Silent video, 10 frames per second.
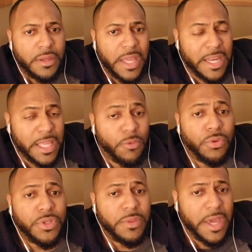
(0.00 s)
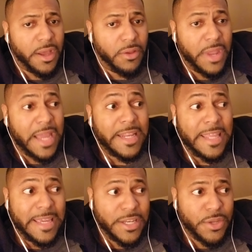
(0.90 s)
and he will do that all night and
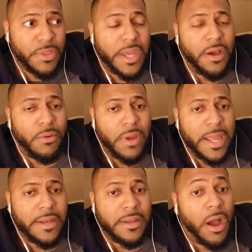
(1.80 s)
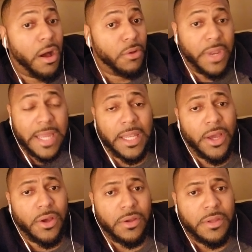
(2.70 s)
he can do that all right all night
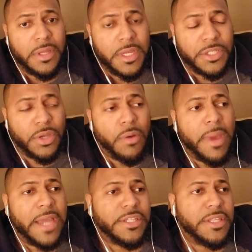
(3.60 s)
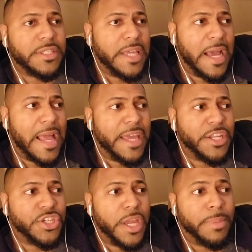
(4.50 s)
long so imagine this guy out of
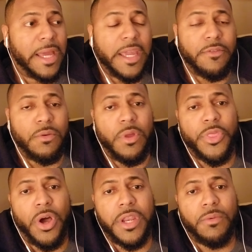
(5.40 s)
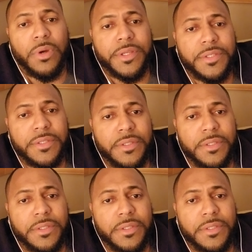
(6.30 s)
shape like everyone thought he was